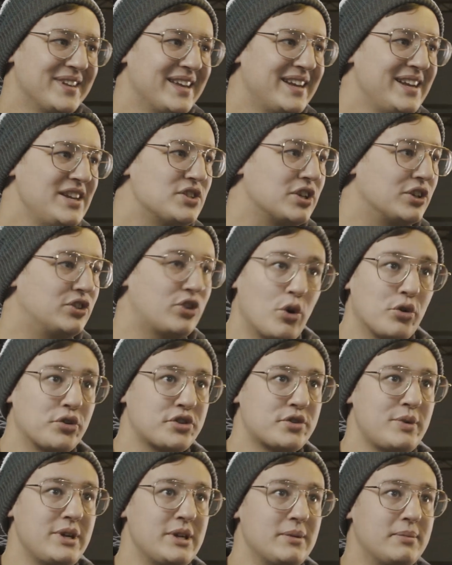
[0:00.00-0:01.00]
And he's like, don't
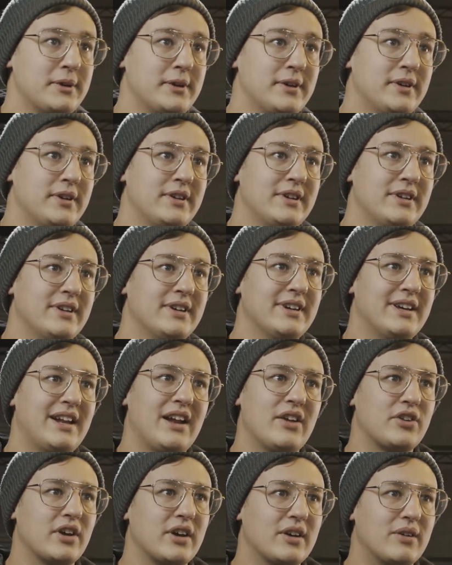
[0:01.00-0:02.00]
sweep.
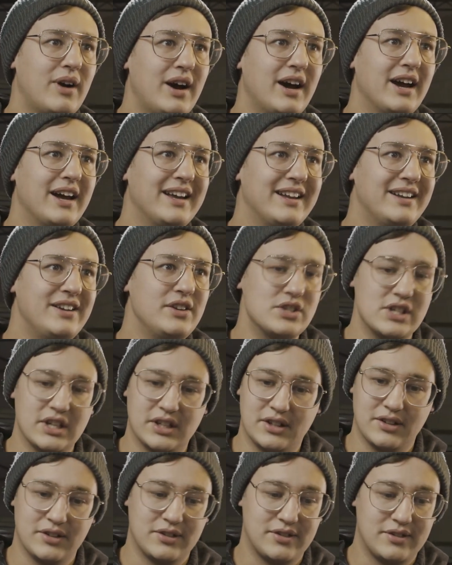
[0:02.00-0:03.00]
And I was like, why? And he's
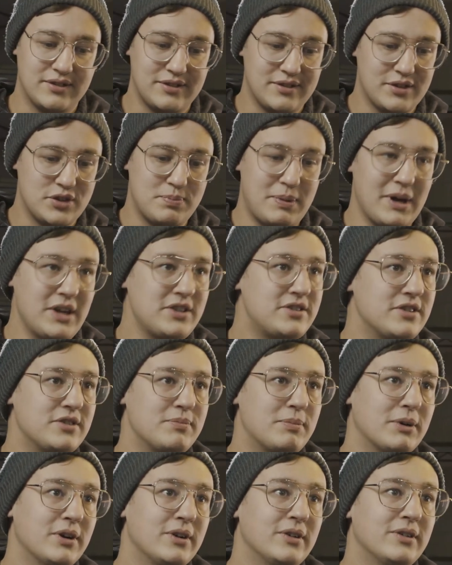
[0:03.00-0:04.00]
like, the
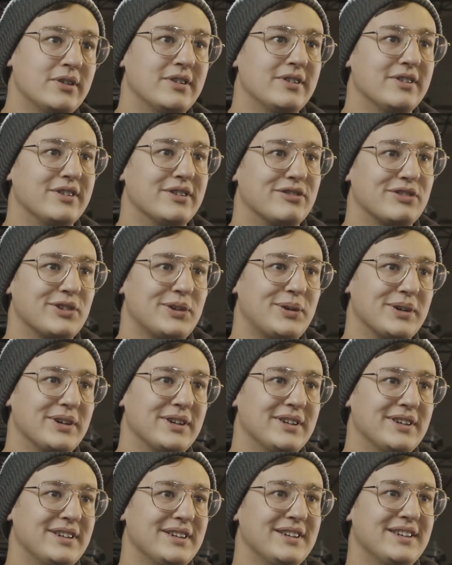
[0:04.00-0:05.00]
asbestos, bro, on the floor.